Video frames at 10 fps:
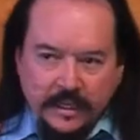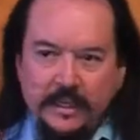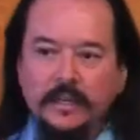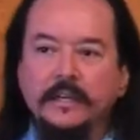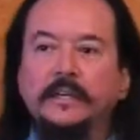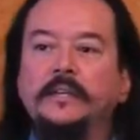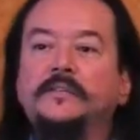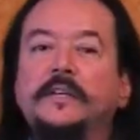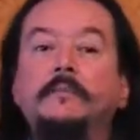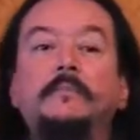
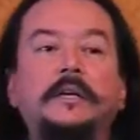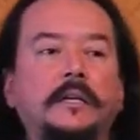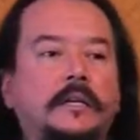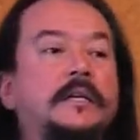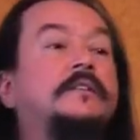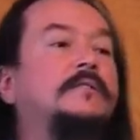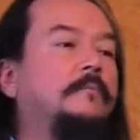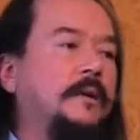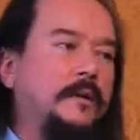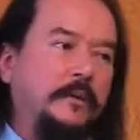he's
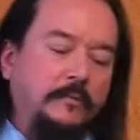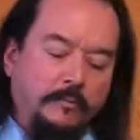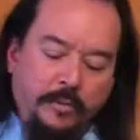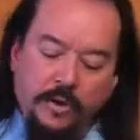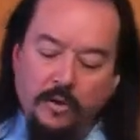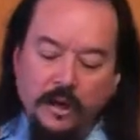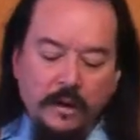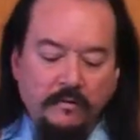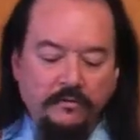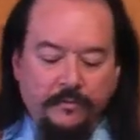emitting pure
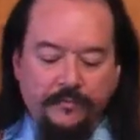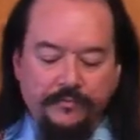love.